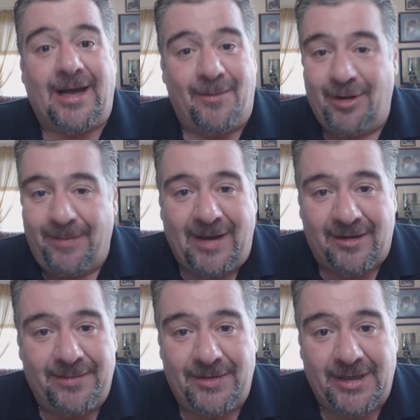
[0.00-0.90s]
I'm all
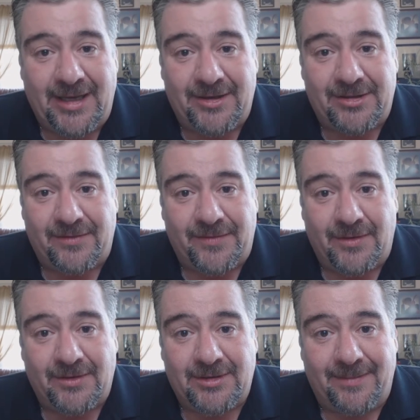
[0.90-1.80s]
about communication,
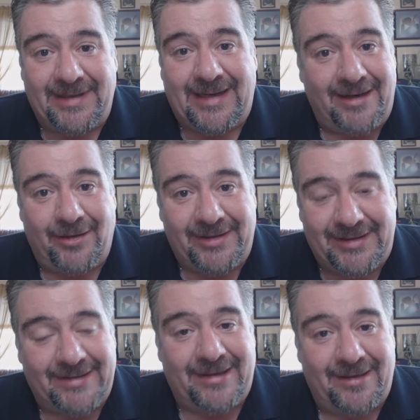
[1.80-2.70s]
folks. I mean, I know
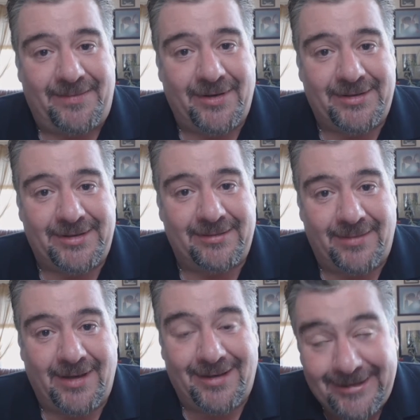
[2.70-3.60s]
this isn't in
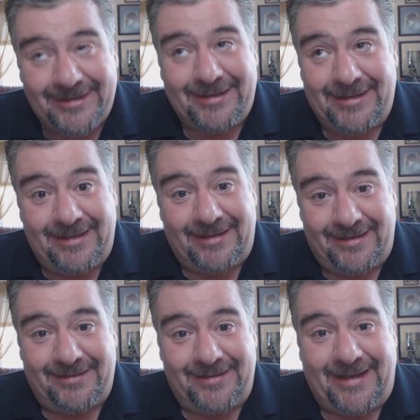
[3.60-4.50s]
person, but
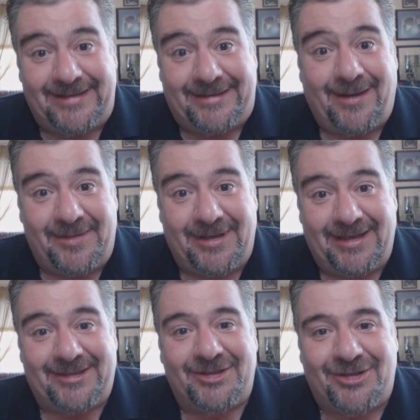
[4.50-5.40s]
it's
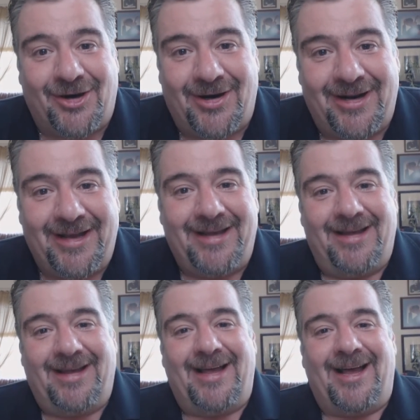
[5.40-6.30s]
something. It's a start.
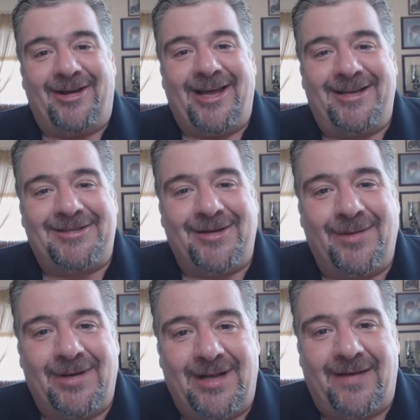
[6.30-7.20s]
Okay, so
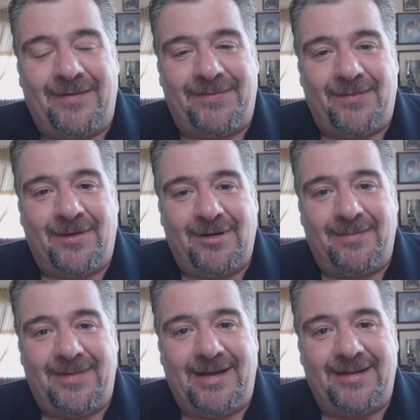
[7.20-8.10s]
we're going to have a
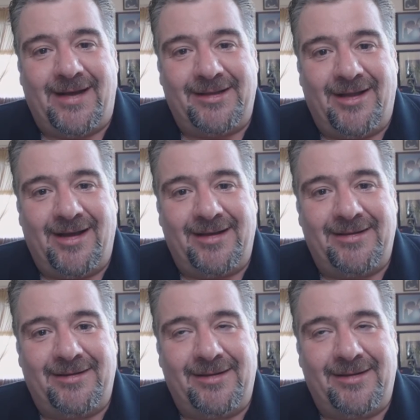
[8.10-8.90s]
forum and online.